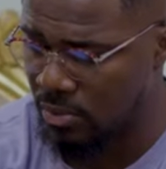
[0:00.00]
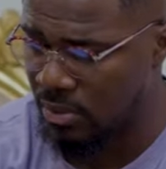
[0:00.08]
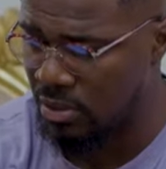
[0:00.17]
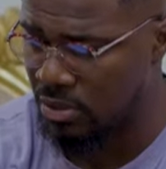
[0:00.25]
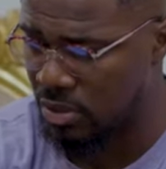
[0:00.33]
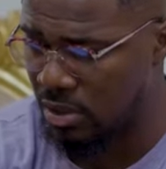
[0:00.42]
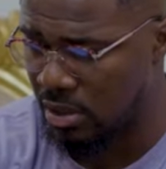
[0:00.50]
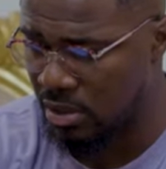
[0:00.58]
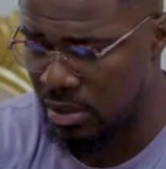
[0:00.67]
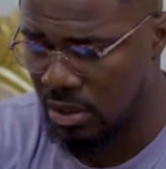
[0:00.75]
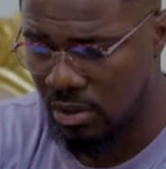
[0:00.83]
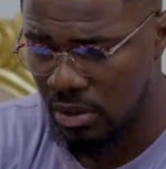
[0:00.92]
go back to her
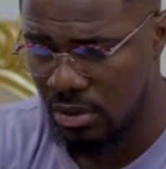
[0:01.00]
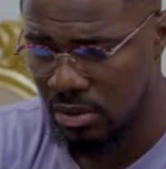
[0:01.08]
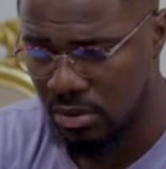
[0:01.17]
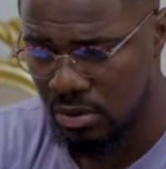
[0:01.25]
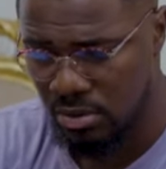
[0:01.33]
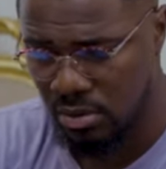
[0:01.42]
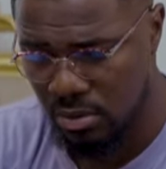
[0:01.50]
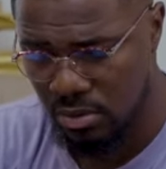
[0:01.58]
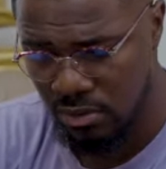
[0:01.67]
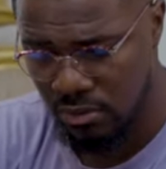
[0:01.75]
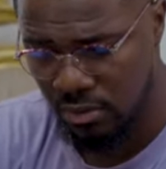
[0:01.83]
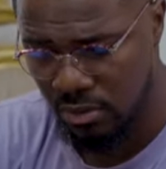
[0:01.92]
and tell her to go
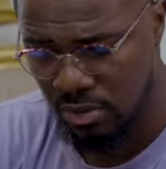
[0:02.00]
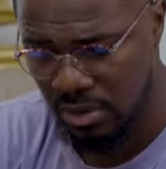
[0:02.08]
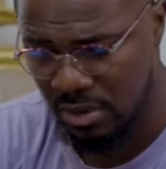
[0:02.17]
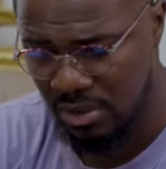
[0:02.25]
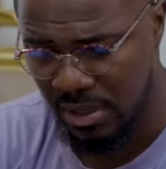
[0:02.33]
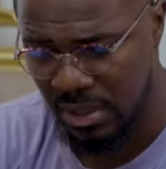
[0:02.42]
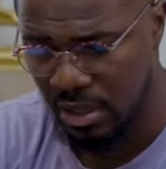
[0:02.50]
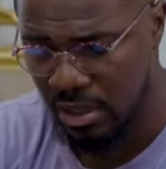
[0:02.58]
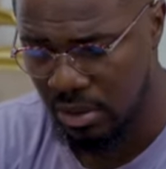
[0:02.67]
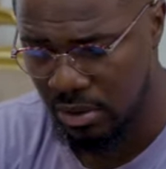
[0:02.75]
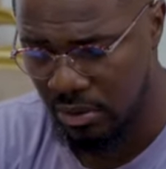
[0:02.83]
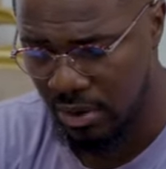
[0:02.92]
look for what is
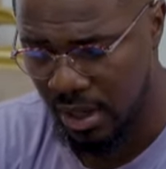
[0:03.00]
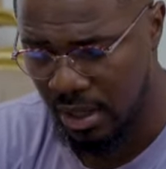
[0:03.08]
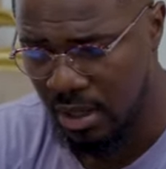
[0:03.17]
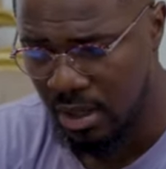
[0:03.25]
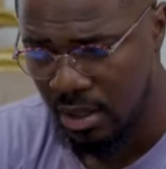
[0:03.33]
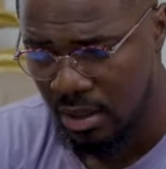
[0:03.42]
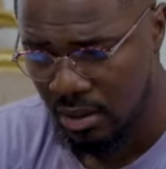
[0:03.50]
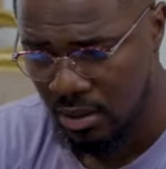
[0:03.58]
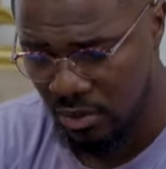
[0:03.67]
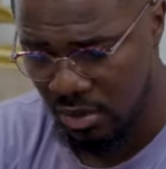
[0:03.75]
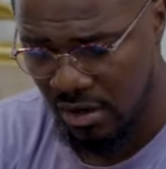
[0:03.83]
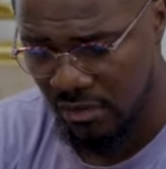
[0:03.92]
making her cry.
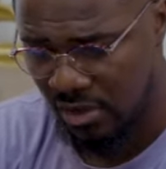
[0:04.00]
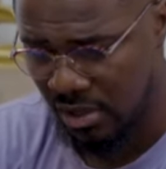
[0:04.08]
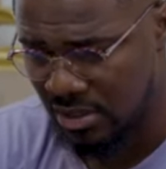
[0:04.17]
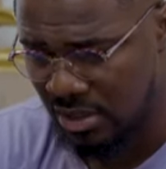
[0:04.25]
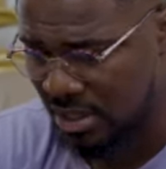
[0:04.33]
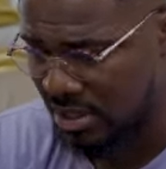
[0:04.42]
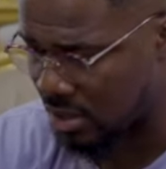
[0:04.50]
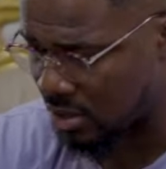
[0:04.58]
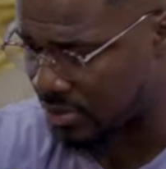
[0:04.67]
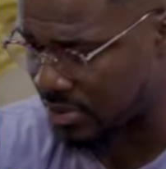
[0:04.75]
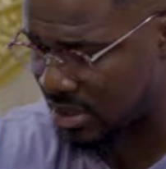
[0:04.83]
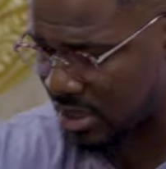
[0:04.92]
Or whatever that is getting her
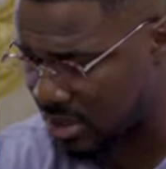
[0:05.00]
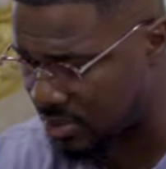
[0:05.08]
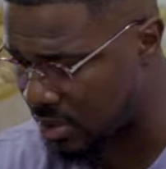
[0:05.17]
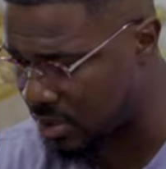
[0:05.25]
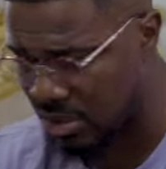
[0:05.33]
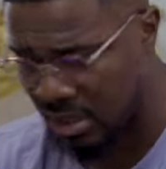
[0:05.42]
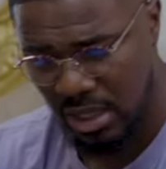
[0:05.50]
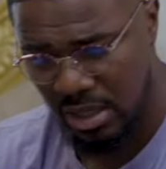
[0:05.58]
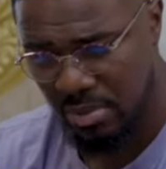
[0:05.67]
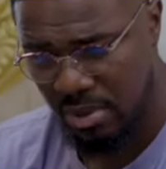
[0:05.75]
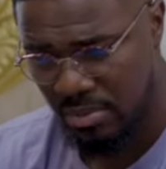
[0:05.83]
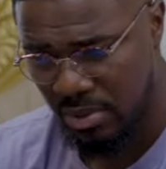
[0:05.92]
upset, because I
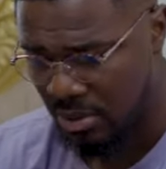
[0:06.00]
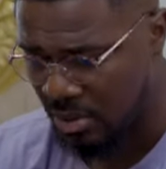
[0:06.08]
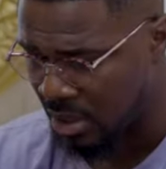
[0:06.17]
can't remember